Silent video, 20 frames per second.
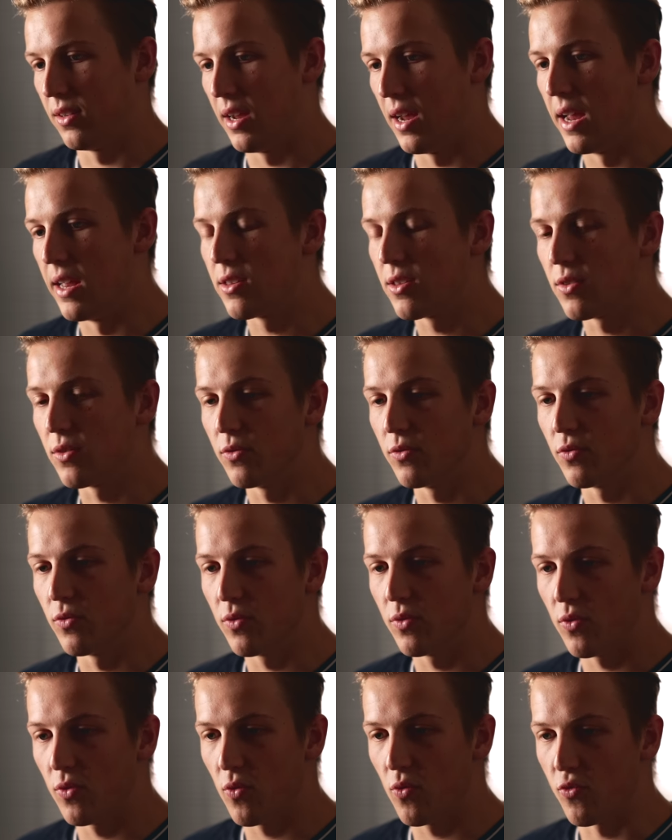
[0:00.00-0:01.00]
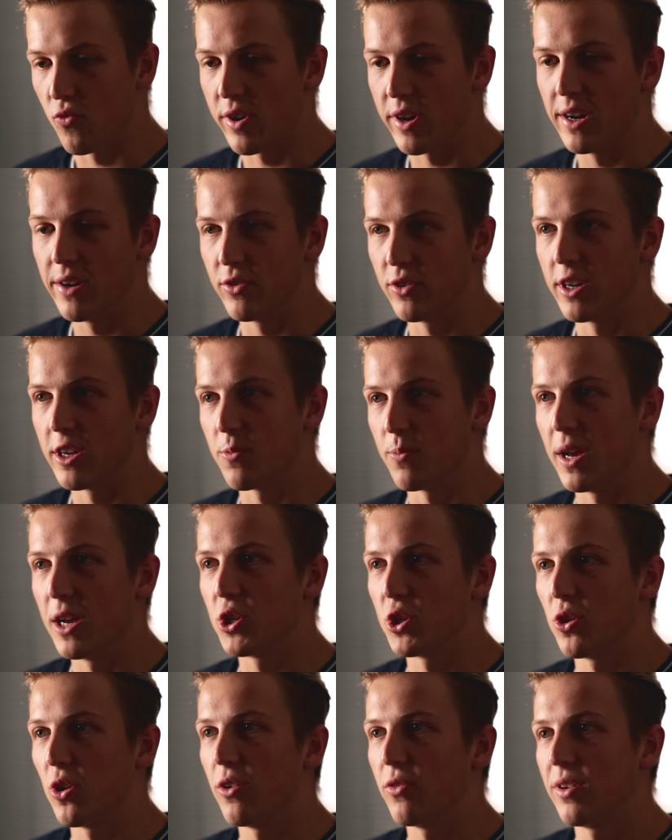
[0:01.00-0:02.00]
it's very, very
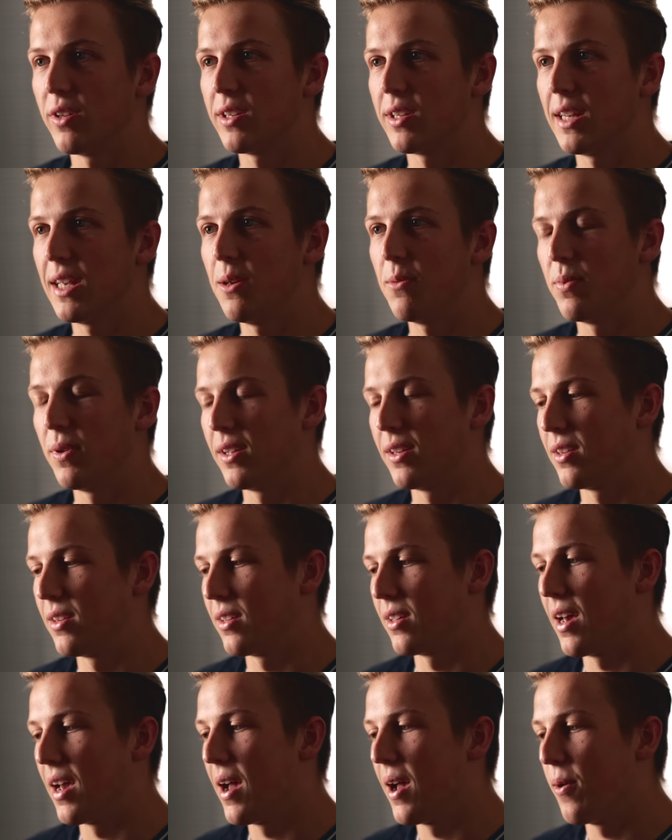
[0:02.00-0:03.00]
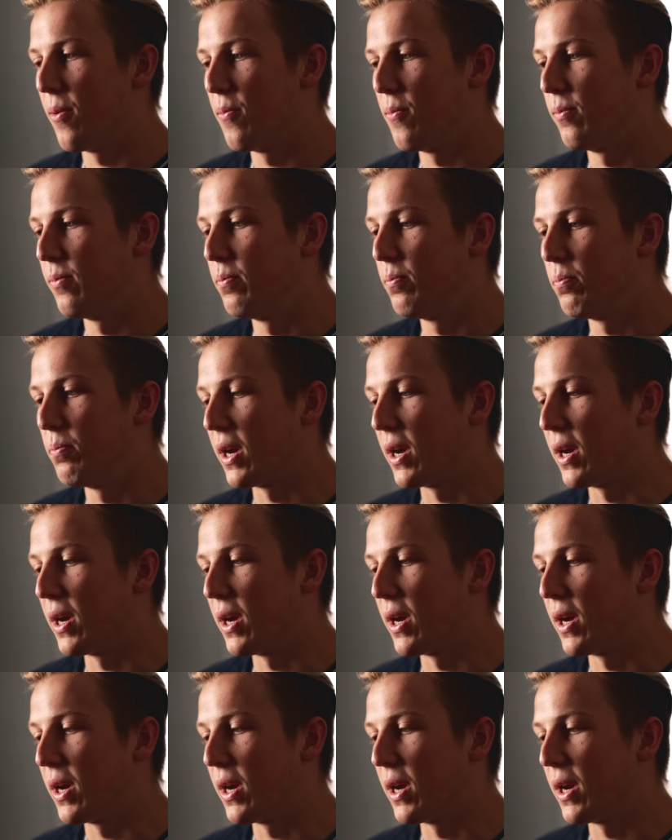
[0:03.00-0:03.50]
special obviously, but um,